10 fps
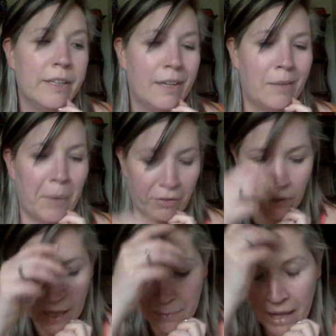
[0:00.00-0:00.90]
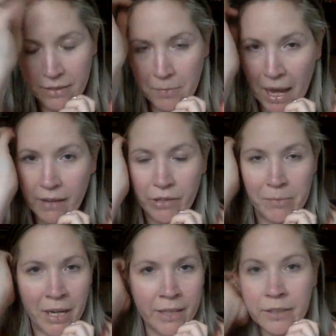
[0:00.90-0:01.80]
And if you keep that in the back of your
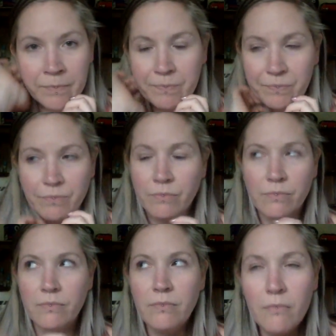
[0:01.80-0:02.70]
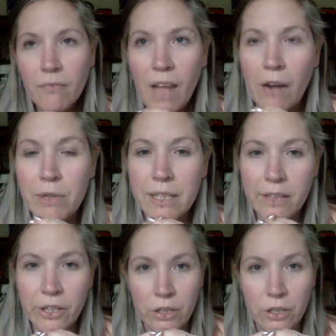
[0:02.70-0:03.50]
mind, I really think